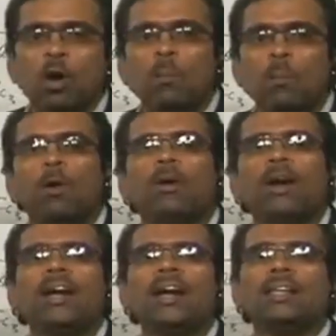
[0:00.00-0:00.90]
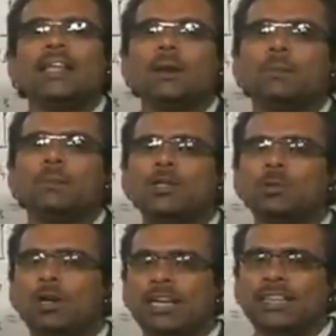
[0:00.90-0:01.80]
These two base currents will be
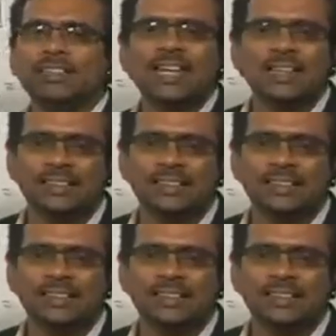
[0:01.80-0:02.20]
same